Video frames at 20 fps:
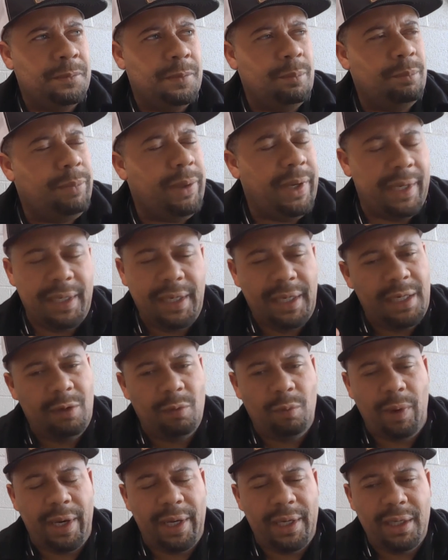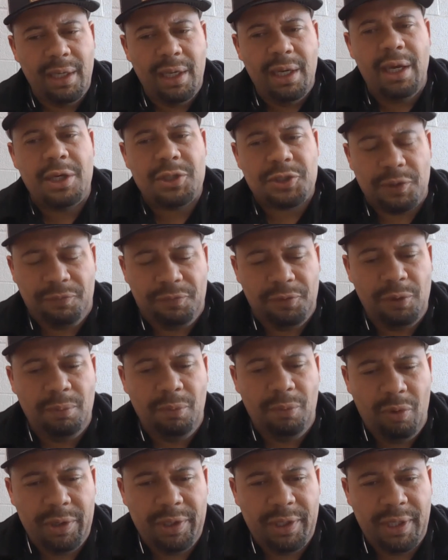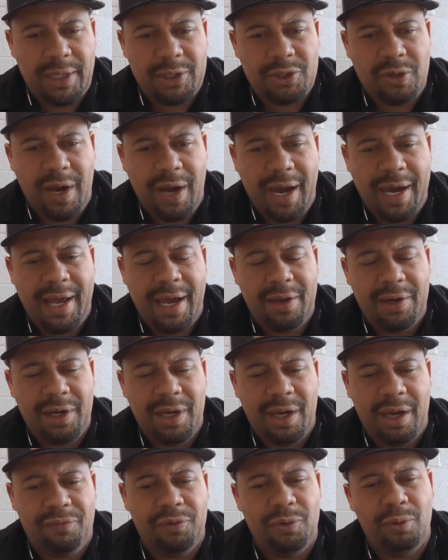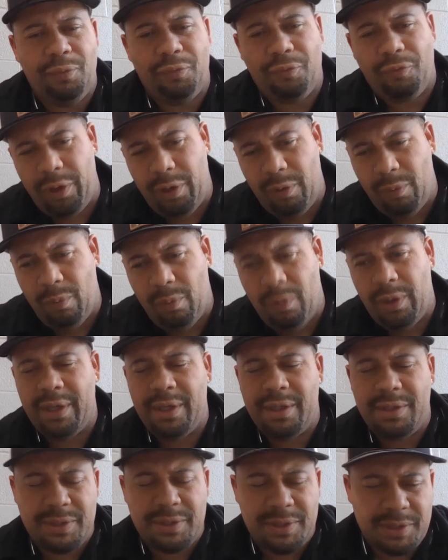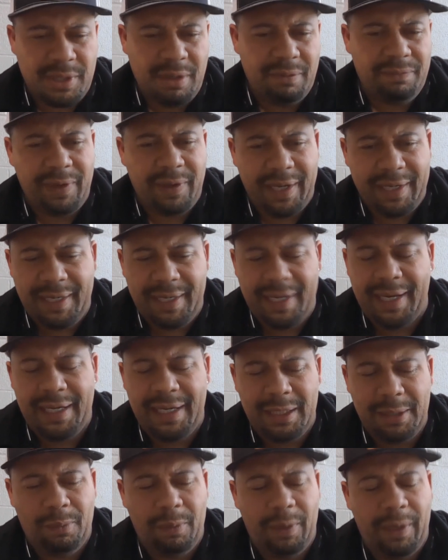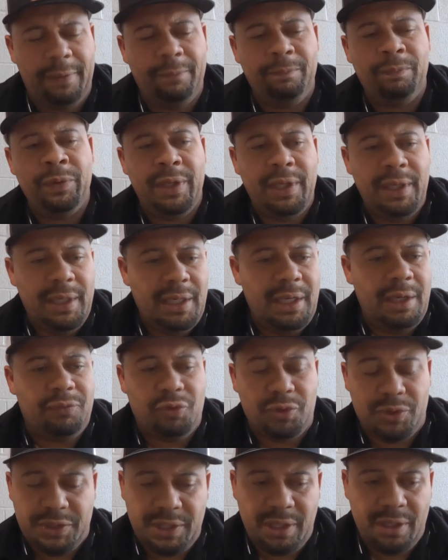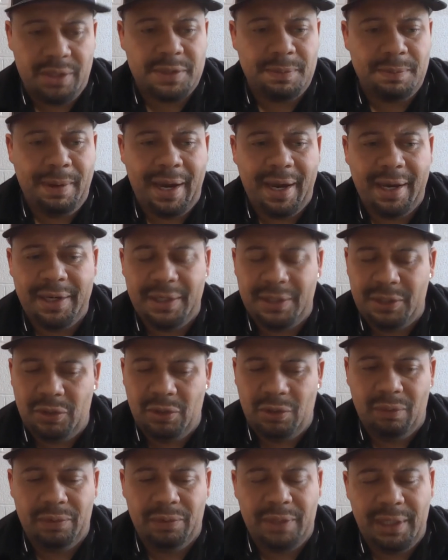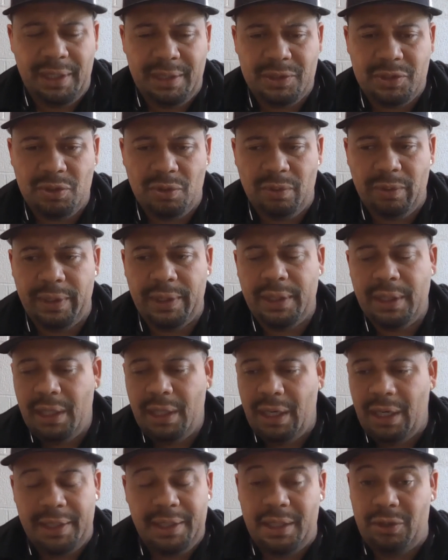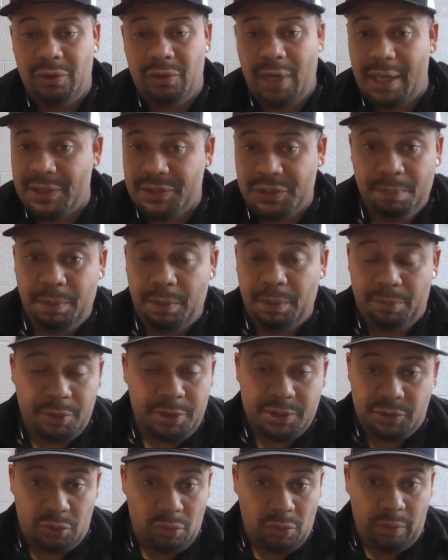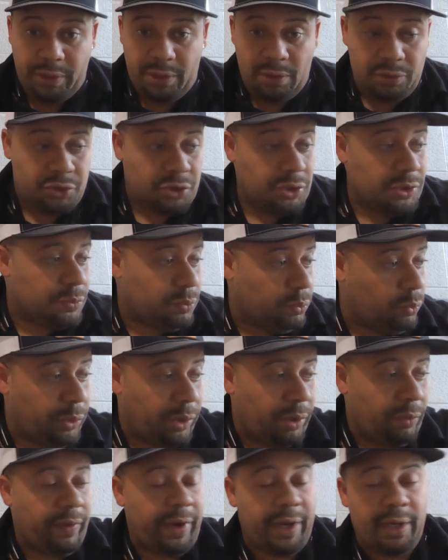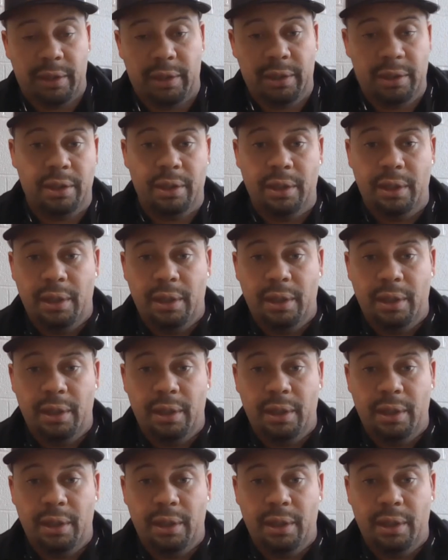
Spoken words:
But anyway, it's a few more that I tried out there, a few free ones and stuff like that. Anyway, if you're serious about it and you're gonna get into it, and then you got some people that's doing it just with a regular